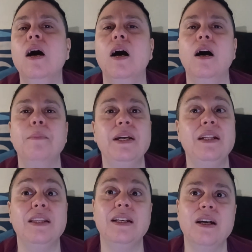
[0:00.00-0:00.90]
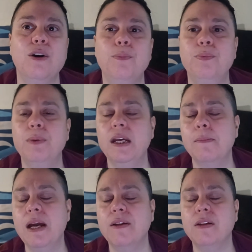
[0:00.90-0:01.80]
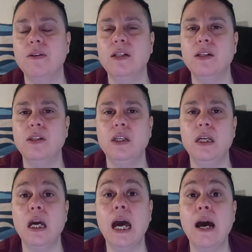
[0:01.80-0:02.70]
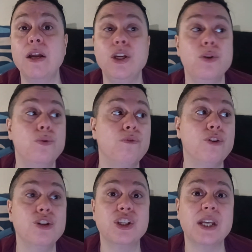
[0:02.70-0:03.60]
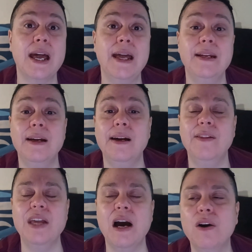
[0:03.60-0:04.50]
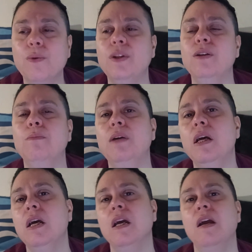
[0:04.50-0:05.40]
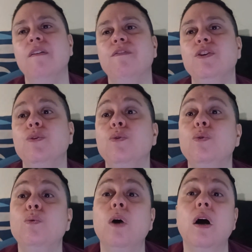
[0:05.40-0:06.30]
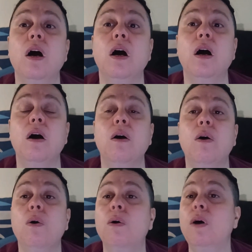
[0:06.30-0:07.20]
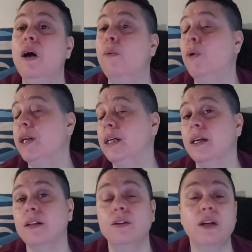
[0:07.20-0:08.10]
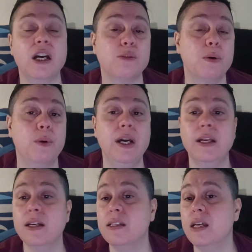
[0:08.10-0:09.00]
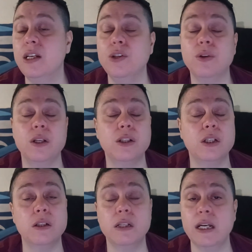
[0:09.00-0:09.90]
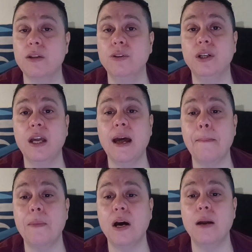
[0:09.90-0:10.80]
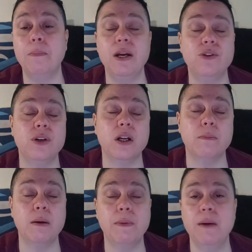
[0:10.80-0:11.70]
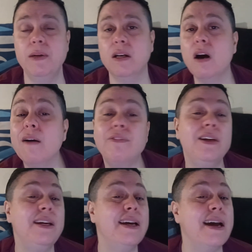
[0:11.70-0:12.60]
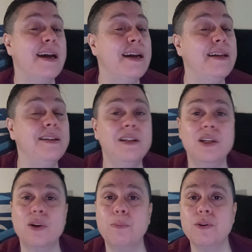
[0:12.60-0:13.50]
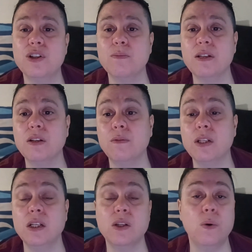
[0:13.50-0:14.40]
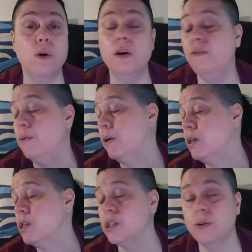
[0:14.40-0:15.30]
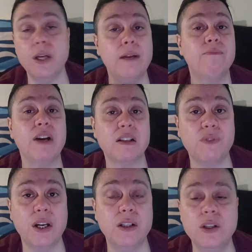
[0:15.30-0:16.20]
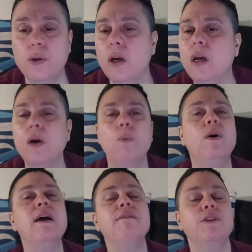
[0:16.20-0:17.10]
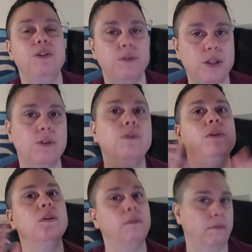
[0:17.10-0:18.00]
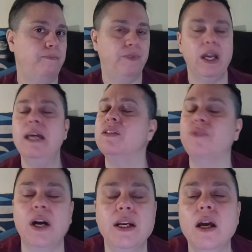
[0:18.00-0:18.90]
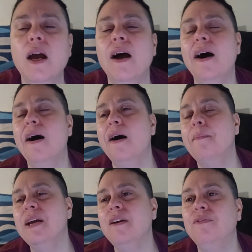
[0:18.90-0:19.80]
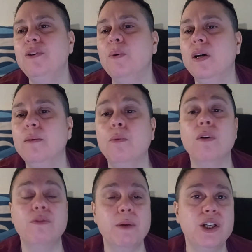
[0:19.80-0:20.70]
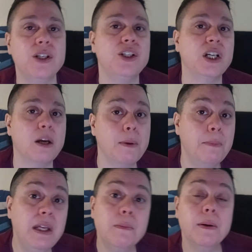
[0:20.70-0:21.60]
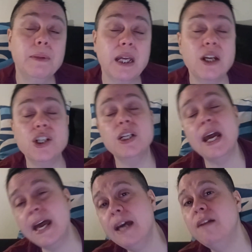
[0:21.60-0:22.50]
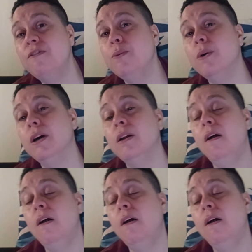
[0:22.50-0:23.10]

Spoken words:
Anything to help get me out there into the universe and the algorithm. If you want to kick a little cash my way, like I said, you can take a look at my Patreon and my Buy Me a Coffee and, purchase my services. Or if you want to just donate, that's fine too. Whatever you do is fine. If you want more information, check out my Medium publication. And if you want,